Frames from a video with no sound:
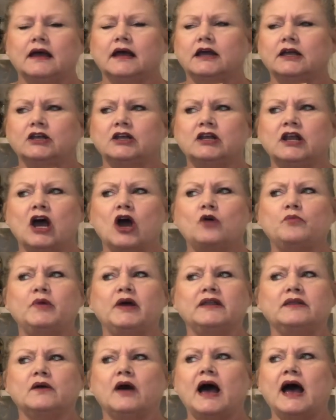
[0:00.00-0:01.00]
you know,
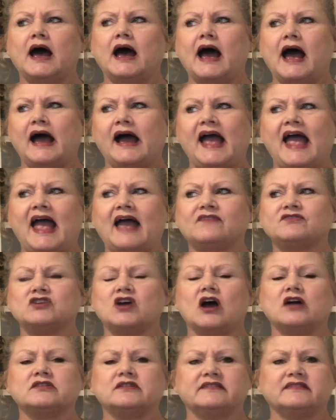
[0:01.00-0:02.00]
but I have
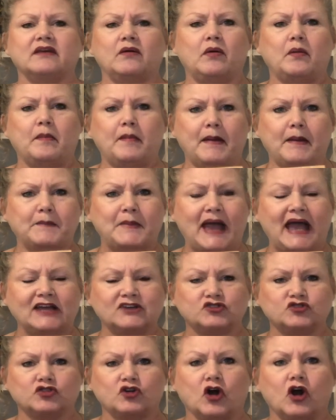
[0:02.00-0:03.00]
talked to some of my
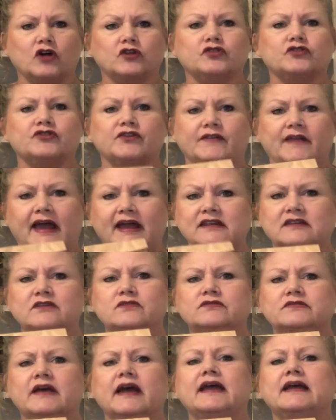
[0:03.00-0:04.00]
master gardeners, and they do
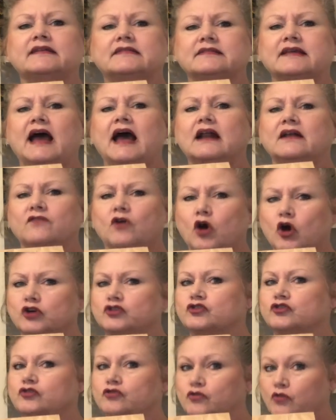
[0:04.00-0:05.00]
say it's kind of hard
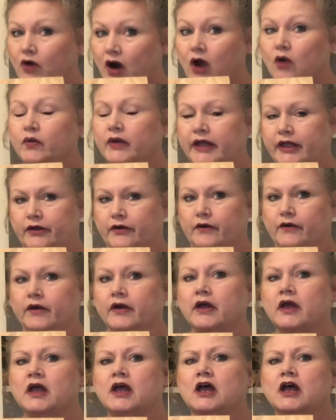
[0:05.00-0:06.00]
to grow here.
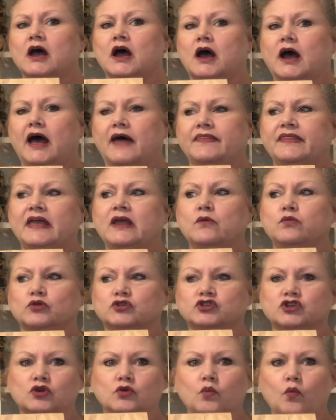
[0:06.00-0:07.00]
I think we're
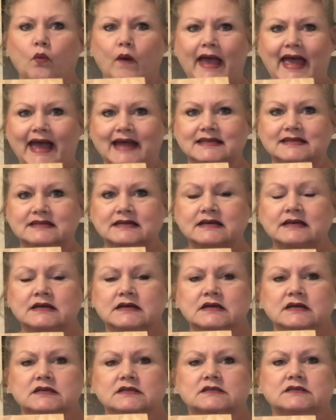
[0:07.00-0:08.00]
too wet.
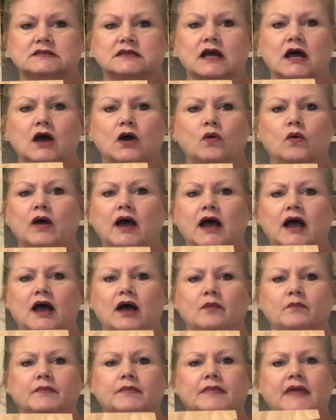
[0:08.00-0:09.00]
So
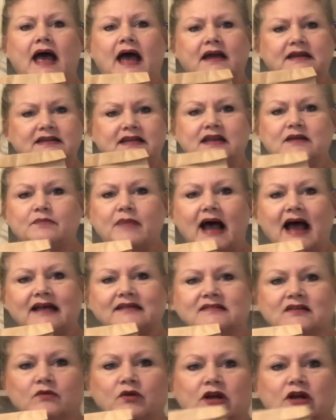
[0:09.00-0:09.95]
I did buy some